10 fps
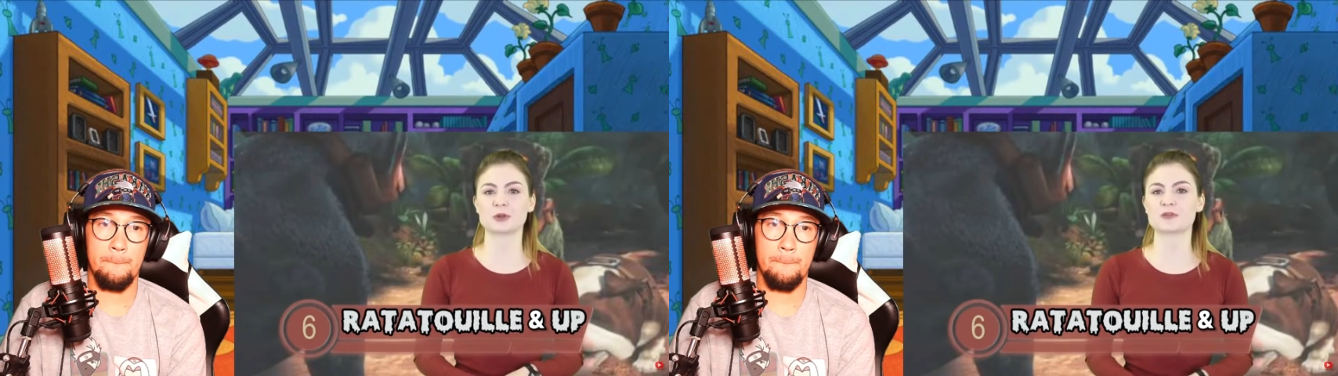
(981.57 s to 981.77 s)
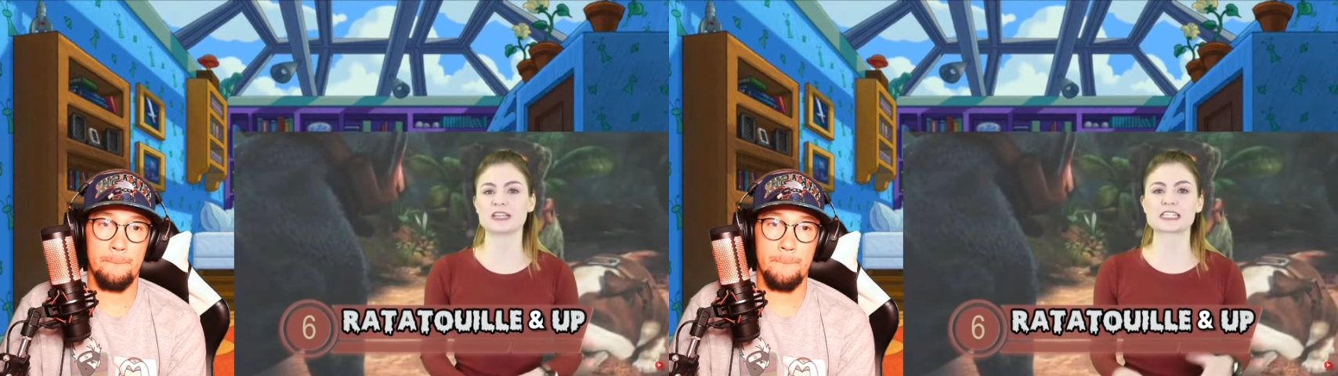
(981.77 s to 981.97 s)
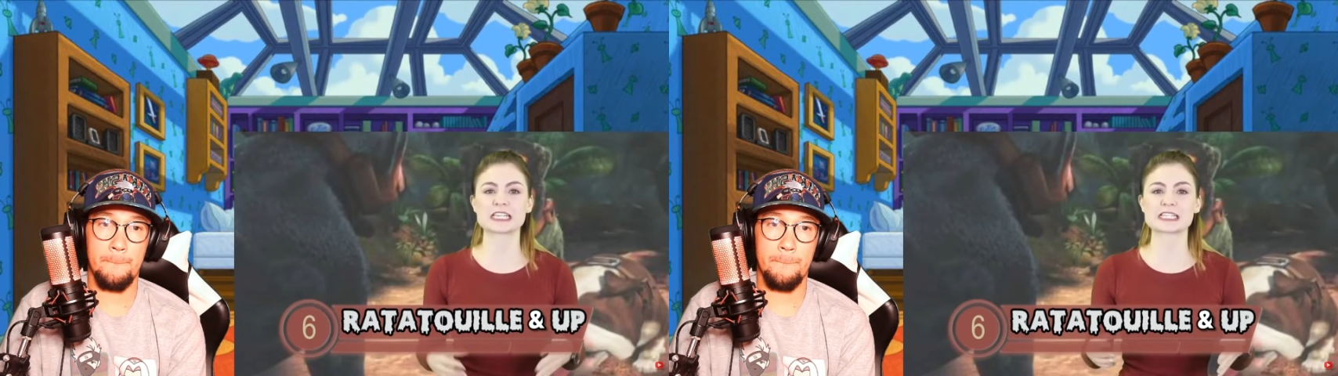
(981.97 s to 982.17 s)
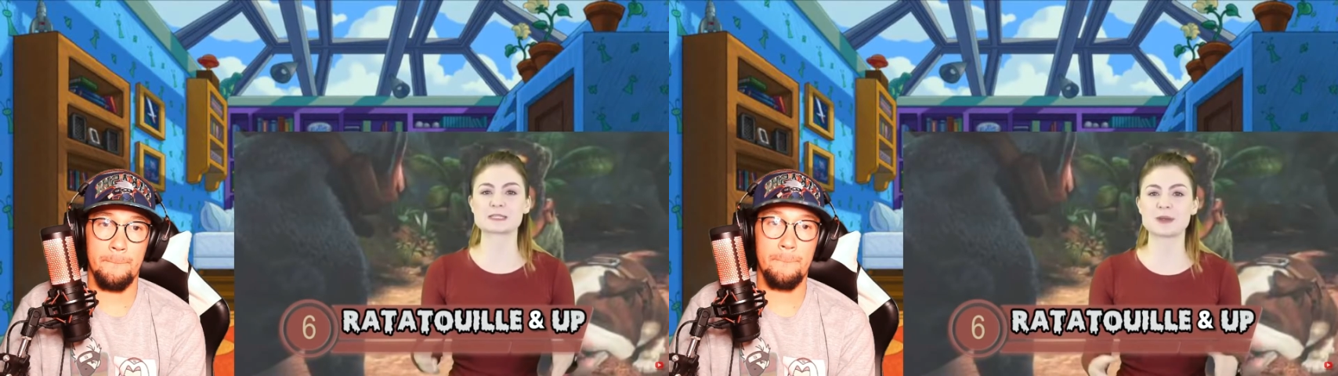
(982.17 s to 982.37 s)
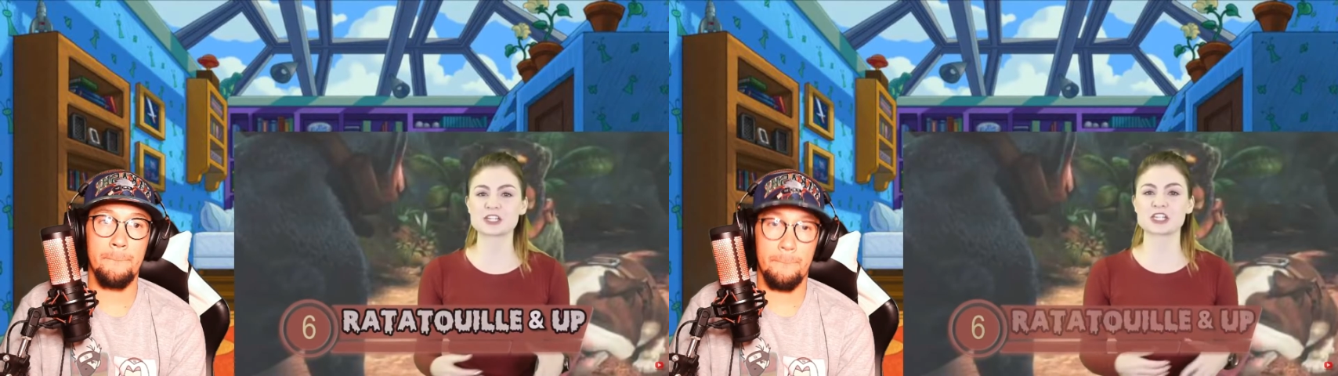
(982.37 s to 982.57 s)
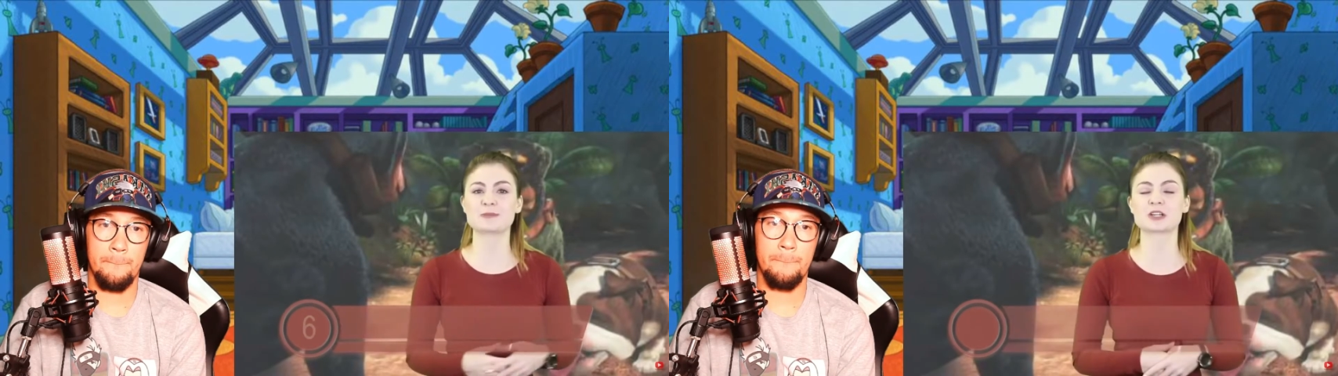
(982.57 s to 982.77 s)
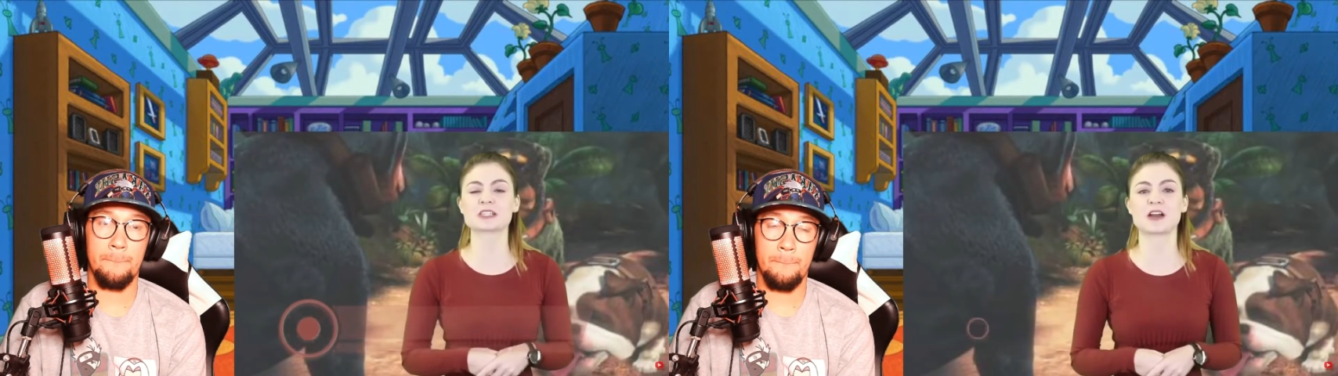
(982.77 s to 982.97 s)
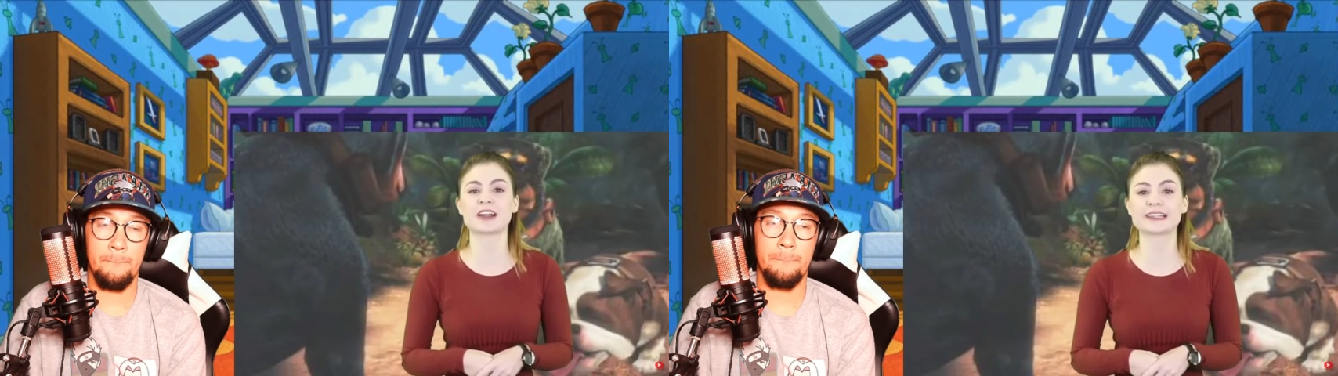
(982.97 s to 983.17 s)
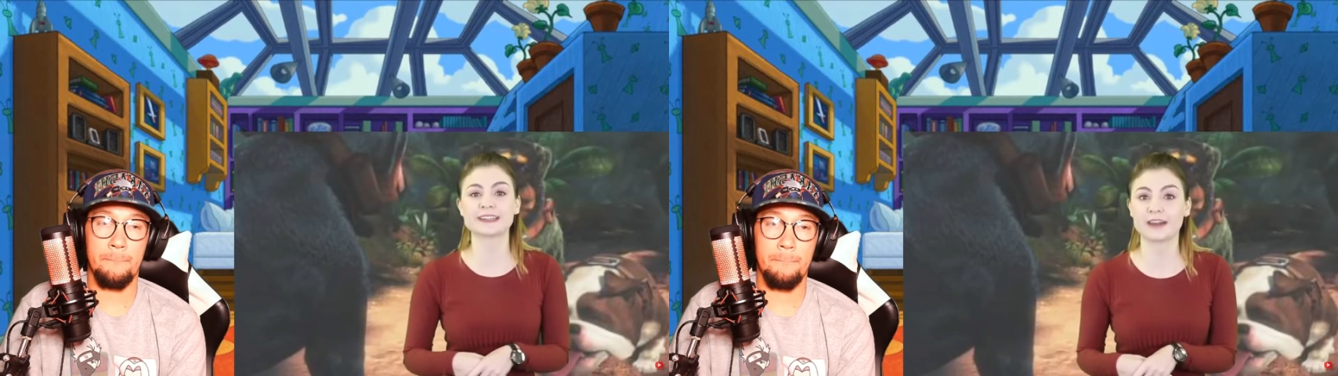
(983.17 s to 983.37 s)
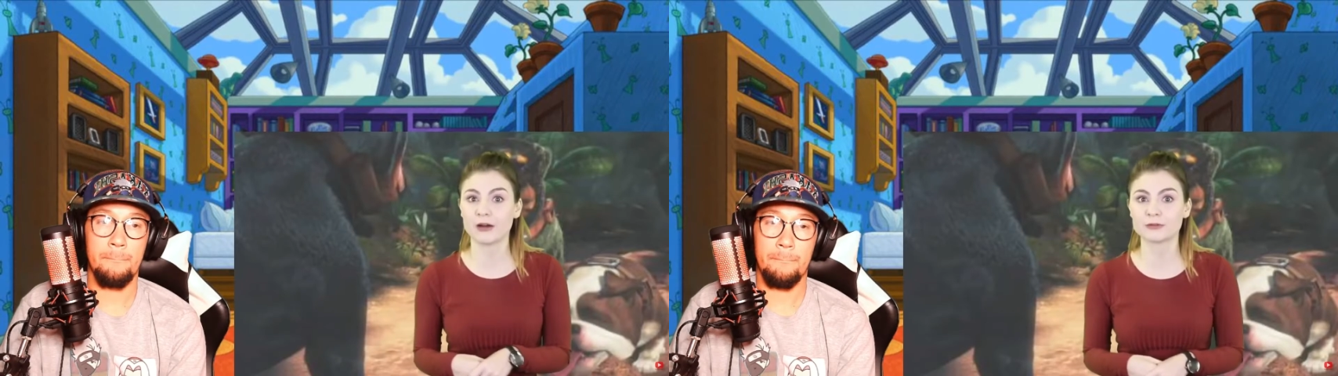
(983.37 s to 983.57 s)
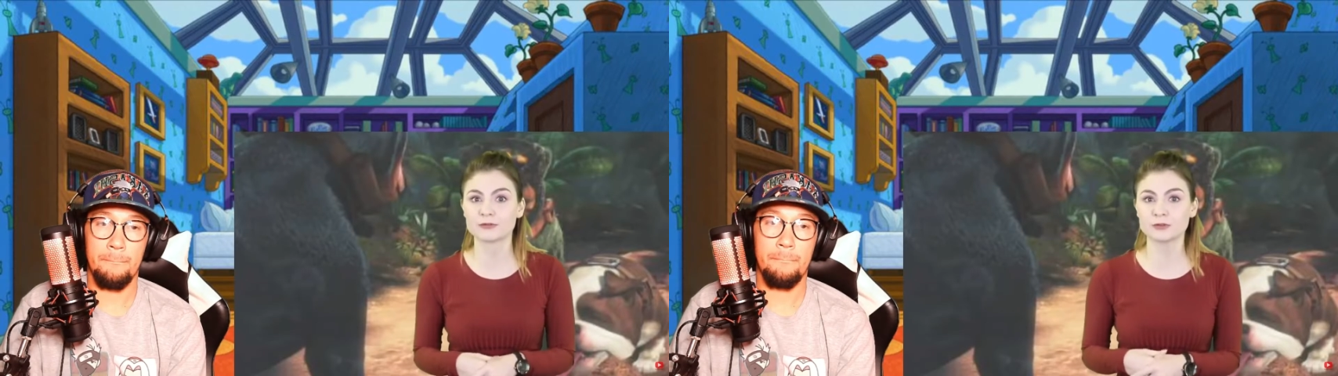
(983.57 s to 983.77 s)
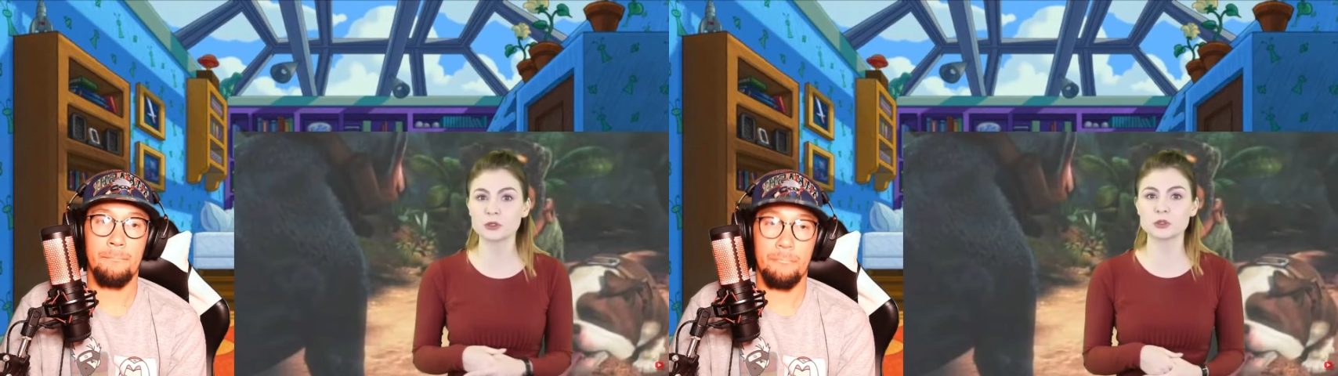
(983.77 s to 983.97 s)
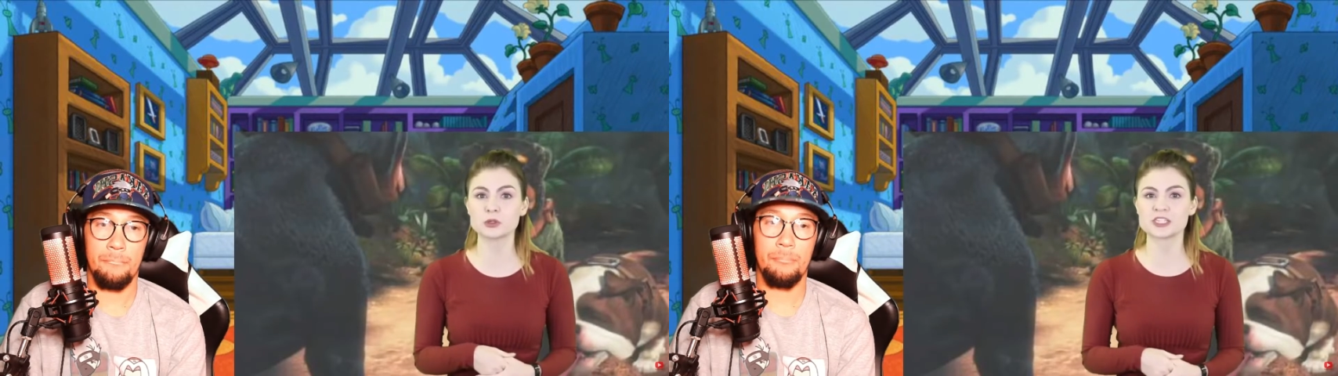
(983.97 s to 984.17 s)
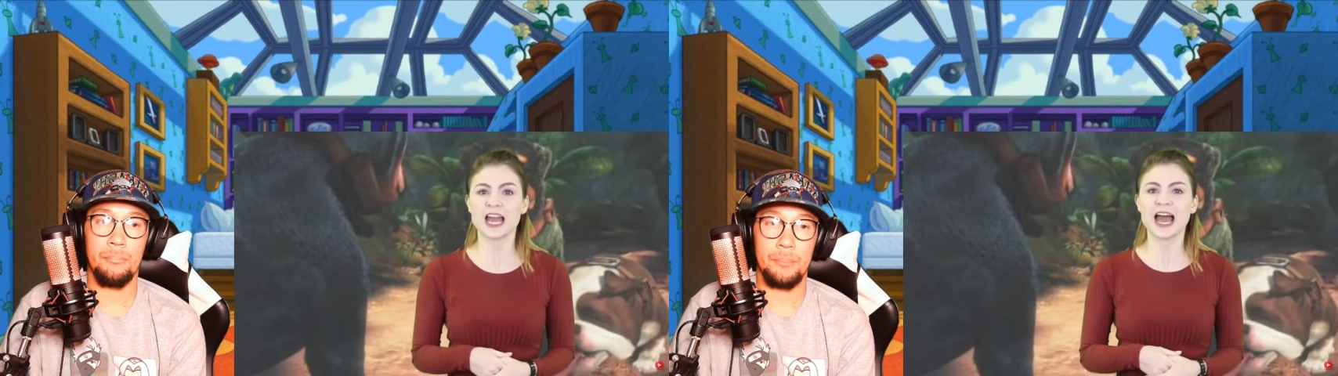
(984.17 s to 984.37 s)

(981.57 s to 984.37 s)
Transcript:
Speaker 1: movies, especially because I love food